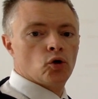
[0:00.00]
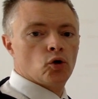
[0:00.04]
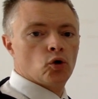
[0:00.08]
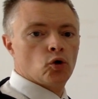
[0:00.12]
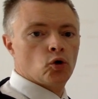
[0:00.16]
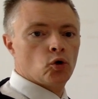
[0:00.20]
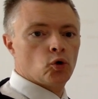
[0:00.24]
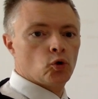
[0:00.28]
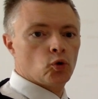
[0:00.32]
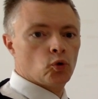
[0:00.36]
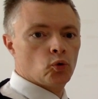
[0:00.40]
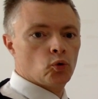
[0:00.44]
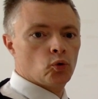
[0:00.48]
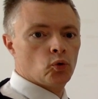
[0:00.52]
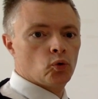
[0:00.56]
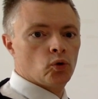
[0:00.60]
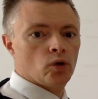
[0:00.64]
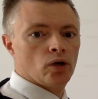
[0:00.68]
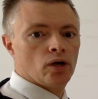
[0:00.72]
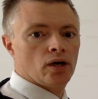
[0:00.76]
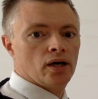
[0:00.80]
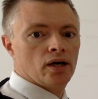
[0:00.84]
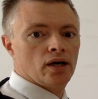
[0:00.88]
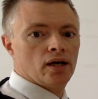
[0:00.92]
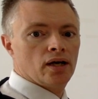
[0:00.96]

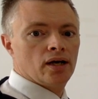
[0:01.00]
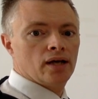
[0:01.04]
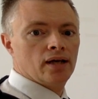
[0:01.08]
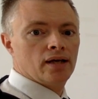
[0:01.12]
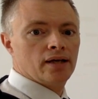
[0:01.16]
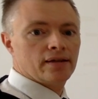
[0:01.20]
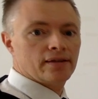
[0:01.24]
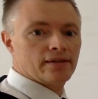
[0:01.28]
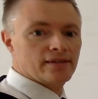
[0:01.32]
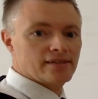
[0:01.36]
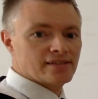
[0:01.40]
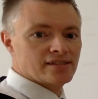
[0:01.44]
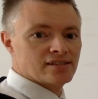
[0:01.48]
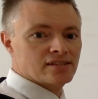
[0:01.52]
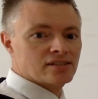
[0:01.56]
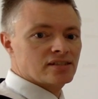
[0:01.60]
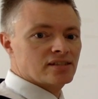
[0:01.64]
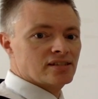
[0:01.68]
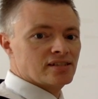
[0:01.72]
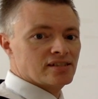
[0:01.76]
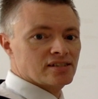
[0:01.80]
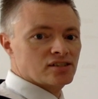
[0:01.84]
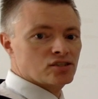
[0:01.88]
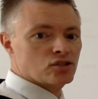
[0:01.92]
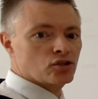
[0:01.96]
who, this
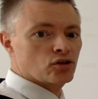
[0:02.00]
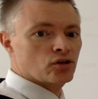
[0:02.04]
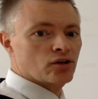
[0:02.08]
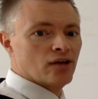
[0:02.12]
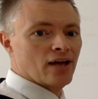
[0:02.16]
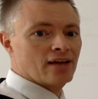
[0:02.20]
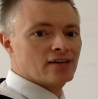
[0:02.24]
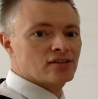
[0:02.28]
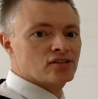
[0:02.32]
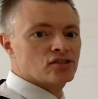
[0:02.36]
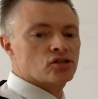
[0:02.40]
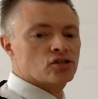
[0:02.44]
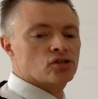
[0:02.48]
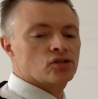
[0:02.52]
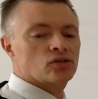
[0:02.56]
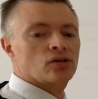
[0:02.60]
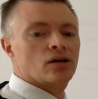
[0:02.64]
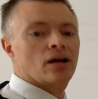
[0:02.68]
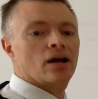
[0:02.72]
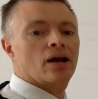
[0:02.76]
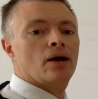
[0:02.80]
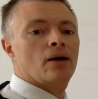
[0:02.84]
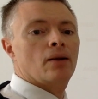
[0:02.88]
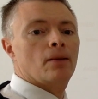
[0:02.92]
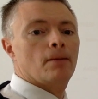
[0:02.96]
is her
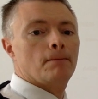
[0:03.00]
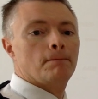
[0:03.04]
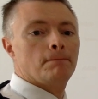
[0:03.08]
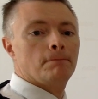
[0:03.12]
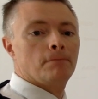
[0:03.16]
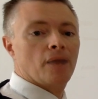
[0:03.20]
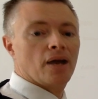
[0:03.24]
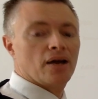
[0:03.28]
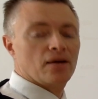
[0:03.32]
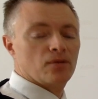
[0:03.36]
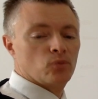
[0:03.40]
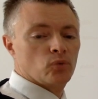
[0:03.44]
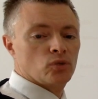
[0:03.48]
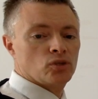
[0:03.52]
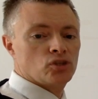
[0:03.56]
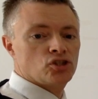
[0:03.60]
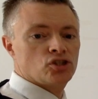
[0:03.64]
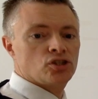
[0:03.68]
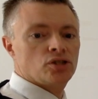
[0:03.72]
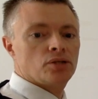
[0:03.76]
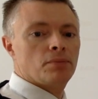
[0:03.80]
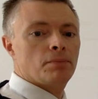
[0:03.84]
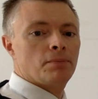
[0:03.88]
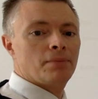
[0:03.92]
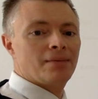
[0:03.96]
answer when
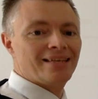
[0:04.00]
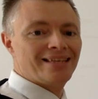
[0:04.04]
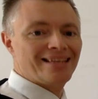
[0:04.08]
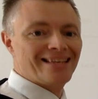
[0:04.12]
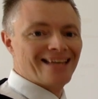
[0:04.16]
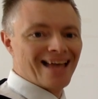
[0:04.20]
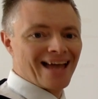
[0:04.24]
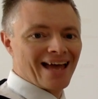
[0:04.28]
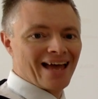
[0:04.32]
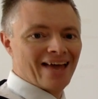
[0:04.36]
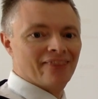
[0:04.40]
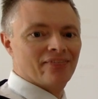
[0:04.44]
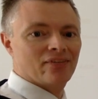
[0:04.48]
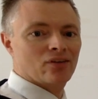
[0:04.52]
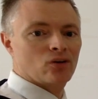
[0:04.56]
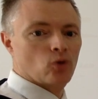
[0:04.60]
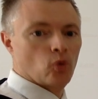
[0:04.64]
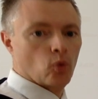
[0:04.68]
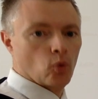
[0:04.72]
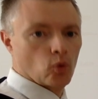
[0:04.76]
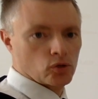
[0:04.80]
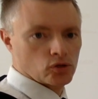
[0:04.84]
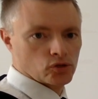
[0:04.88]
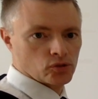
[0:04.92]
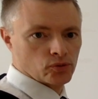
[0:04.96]
she began the
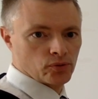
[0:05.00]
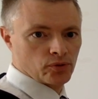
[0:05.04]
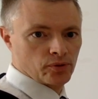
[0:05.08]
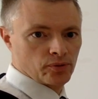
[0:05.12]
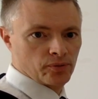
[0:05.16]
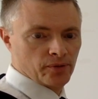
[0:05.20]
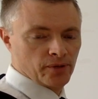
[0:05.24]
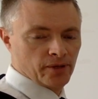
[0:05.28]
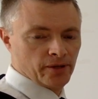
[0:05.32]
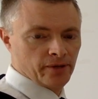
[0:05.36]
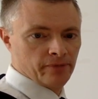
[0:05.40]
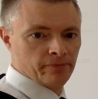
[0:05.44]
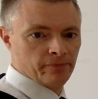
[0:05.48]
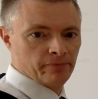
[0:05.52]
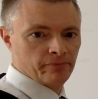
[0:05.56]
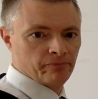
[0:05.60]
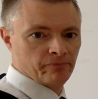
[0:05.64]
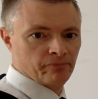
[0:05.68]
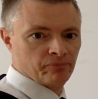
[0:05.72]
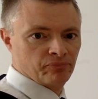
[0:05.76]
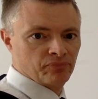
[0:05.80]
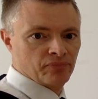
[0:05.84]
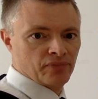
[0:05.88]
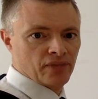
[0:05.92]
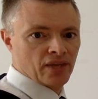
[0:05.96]
course with me,
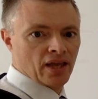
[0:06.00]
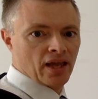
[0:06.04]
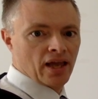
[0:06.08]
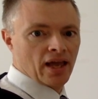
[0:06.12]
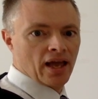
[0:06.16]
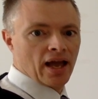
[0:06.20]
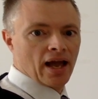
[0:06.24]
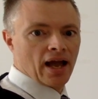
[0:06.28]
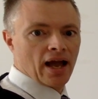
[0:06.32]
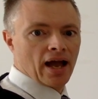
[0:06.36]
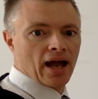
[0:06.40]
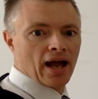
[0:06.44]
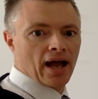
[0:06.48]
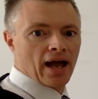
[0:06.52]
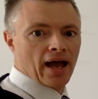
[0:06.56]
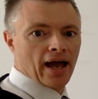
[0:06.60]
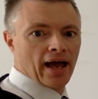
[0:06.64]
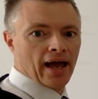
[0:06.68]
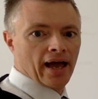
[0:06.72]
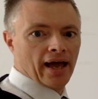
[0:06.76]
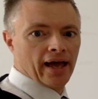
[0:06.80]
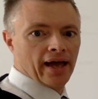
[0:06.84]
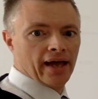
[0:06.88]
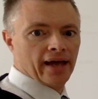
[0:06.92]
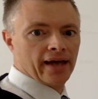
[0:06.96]

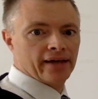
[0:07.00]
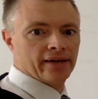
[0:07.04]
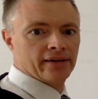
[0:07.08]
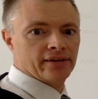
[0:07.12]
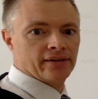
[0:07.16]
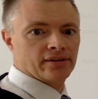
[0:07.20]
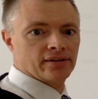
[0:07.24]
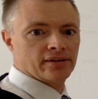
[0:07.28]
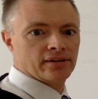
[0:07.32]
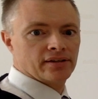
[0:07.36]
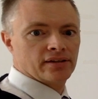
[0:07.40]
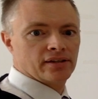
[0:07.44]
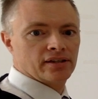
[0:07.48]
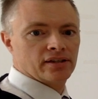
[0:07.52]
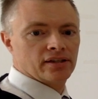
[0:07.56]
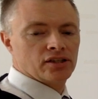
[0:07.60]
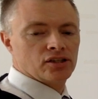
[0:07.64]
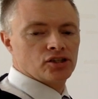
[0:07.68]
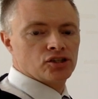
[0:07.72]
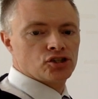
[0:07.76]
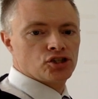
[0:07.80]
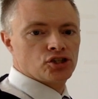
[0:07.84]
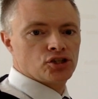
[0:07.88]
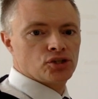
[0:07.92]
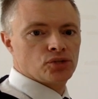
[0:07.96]
and
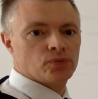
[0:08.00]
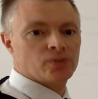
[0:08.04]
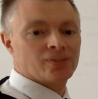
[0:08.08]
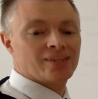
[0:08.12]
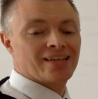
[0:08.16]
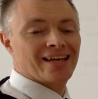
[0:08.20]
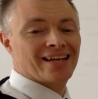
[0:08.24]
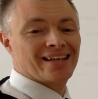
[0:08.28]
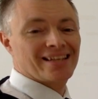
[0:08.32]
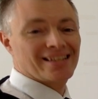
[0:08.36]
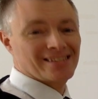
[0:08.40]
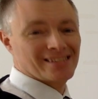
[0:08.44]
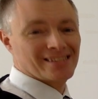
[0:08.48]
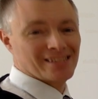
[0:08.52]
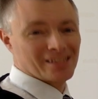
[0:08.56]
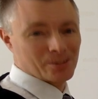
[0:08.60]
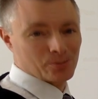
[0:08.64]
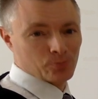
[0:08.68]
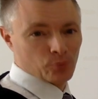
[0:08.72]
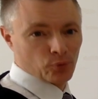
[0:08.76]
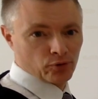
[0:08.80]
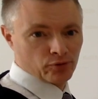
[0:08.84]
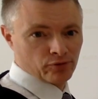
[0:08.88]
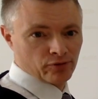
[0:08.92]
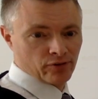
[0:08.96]
she was getting
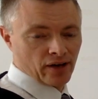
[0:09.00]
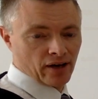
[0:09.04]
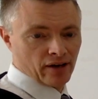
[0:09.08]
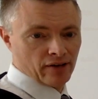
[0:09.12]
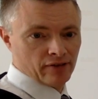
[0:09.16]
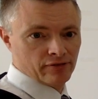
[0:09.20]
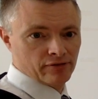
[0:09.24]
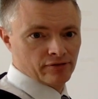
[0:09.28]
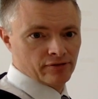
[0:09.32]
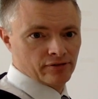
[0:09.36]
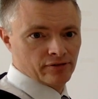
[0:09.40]
6.5,